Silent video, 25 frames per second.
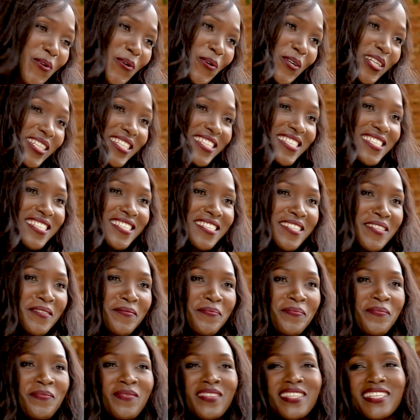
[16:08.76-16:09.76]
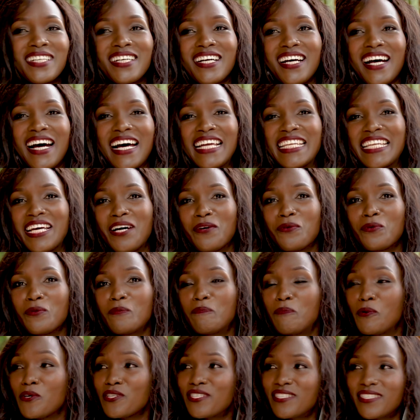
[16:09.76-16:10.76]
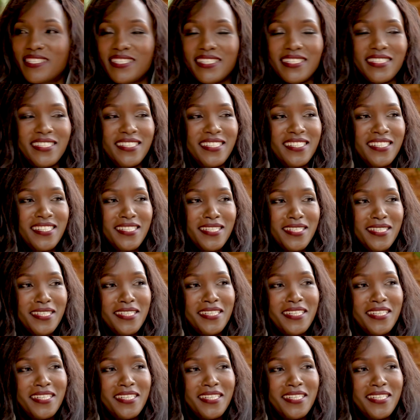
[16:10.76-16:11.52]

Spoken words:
good, and I would post it.